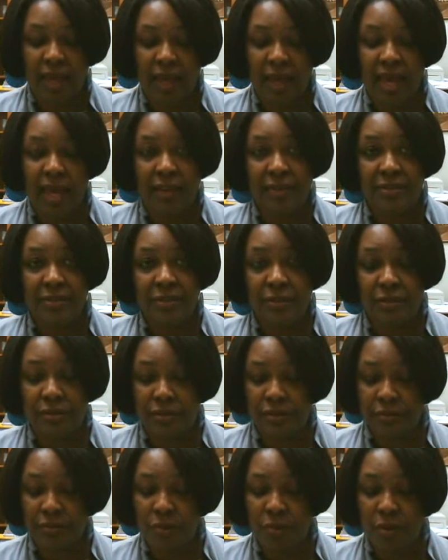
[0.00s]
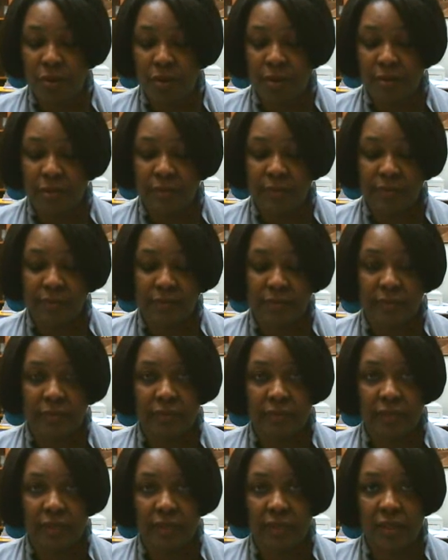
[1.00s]
How students work.
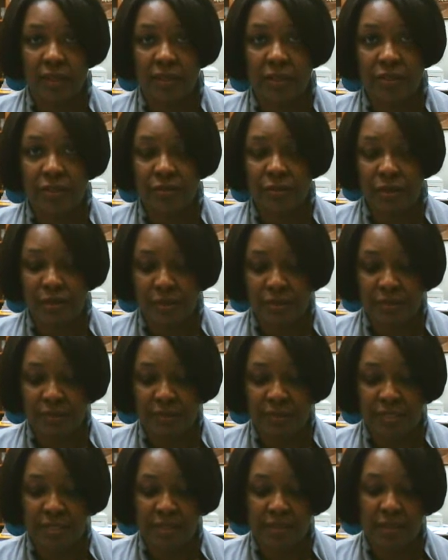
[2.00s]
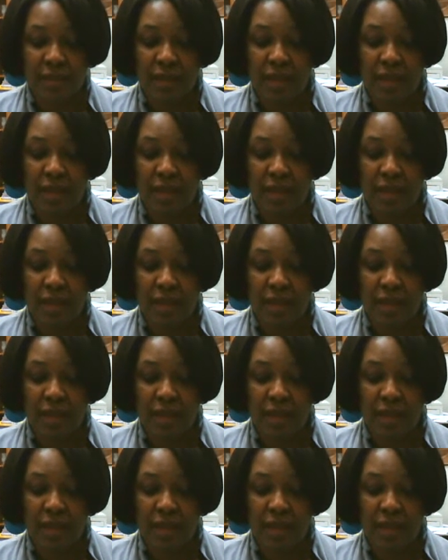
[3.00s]
Constructivist.